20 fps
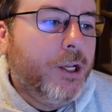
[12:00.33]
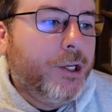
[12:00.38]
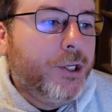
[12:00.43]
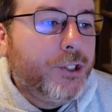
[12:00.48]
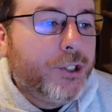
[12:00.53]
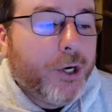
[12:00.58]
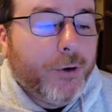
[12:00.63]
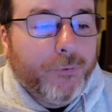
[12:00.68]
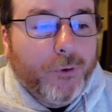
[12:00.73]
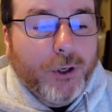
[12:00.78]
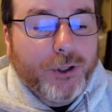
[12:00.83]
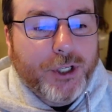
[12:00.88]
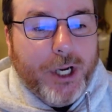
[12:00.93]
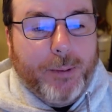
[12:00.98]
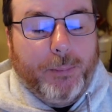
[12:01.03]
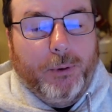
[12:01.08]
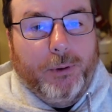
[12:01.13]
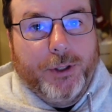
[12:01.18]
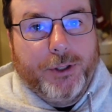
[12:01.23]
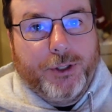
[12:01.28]
So for
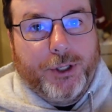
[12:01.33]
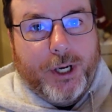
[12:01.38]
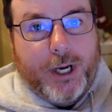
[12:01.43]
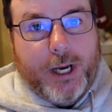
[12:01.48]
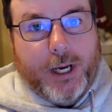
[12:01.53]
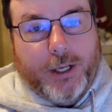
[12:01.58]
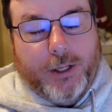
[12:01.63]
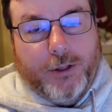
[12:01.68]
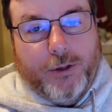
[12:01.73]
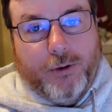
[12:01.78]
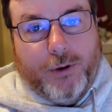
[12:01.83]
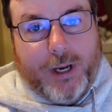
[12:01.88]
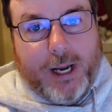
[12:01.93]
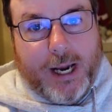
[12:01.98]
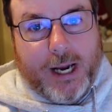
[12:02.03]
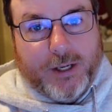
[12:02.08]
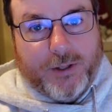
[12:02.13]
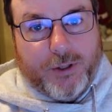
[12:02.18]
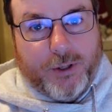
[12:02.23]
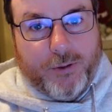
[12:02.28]
example, let's say you
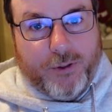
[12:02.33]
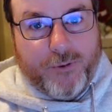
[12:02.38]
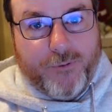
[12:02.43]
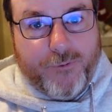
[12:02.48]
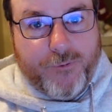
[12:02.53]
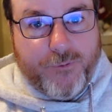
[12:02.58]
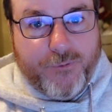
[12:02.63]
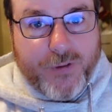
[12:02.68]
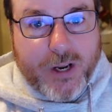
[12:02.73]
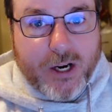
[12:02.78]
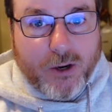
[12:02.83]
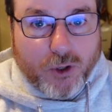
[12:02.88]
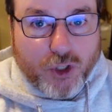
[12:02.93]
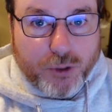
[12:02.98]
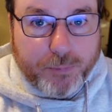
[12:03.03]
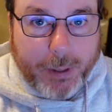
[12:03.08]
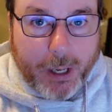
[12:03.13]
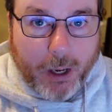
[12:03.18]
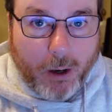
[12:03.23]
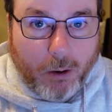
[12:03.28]
cast the fear
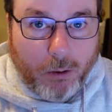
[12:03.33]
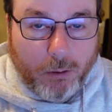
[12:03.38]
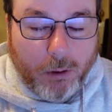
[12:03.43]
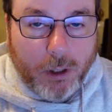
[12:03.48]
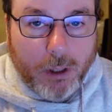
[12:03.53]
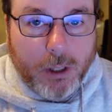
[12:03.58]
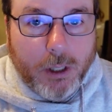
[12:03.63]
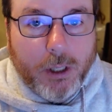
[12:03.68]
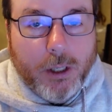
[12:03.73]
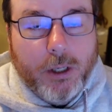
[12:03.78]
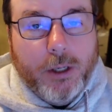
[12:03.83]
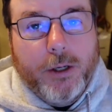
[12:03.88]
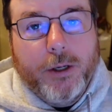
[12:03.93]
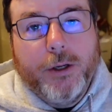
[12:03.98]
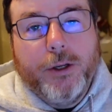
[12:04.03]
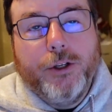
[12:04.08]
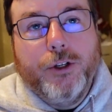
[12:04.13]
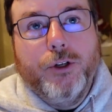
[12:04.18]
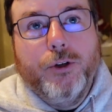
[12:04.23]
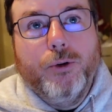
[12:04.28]
spell,
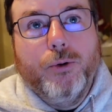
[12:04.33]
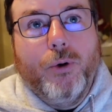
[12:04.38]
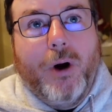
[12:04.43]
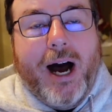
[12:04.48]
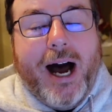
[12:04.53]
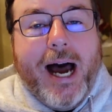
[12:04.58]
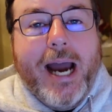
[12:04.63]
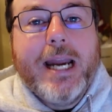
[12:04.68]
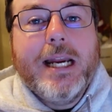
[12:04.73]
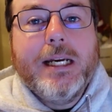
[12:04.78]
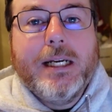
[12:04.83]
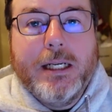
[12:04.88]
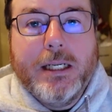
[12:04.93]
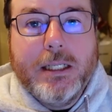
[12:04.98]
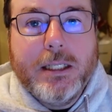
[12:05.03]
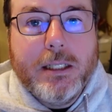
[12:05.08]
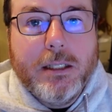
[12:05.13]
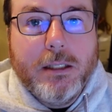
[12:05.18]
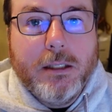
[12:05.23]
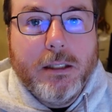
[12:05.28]
you heighten
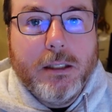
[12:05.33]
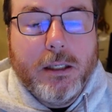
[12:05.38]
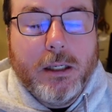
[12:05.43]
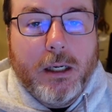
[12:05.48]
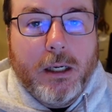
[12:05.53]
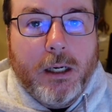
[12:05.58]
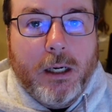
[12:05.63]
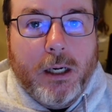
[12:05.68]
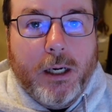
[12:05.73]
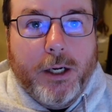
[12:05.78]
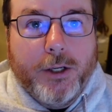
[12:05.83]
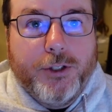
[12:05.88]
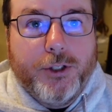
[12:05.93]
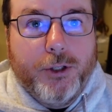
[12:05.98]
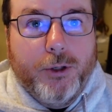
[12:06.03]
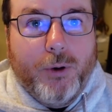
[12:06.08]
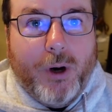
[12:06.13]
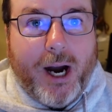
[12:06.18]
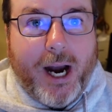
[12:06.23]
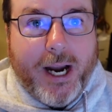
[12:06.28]
it
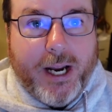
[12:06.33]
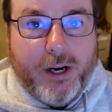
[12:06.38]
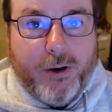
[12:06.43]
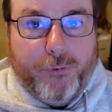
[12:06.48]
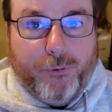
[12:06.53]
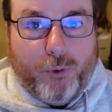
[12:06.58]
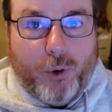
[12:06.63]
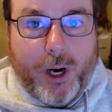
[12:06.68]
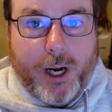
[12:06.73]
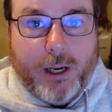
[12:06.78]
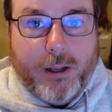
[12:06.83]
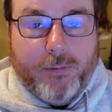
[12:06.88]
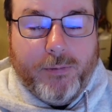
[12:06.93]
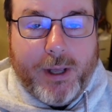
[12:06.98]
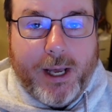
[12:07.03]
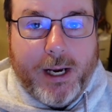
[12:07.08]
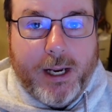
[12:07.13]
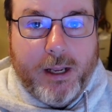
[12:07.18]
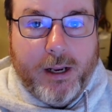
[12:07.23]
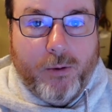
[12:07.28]
to a high enough rank
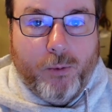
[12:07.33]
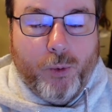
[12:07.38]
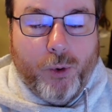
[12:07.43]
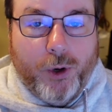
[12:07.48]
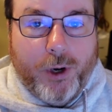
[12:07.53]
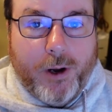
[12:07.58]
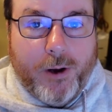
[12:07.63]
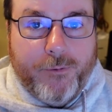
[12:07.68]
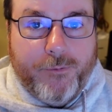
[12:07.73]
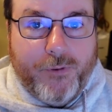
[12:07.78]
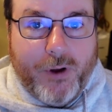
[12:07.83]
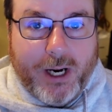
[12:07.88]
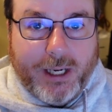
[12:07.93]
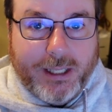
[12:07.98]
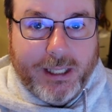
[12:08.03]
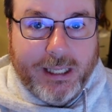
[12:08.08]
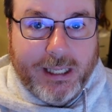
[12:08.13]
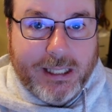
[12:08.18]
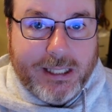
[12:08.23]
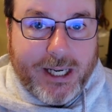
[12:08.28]
that it would
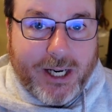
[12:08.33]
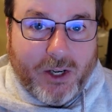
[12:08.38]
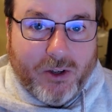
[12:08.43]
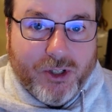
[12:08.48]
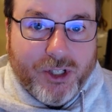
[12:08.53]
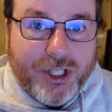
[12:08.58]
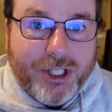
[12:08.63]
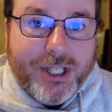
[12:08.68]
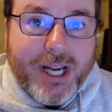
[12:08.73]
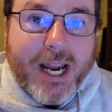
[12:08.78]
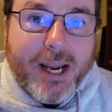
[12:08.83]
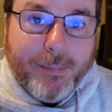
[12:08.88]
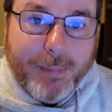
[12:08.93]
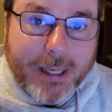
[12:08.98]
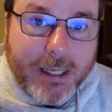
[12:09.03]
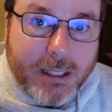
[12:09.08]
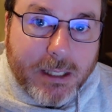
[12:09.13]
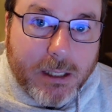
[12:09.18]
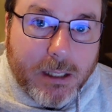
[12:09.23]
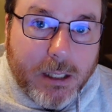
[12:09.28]
affect an entire
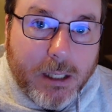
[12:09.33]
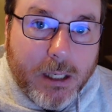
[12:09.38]
segment.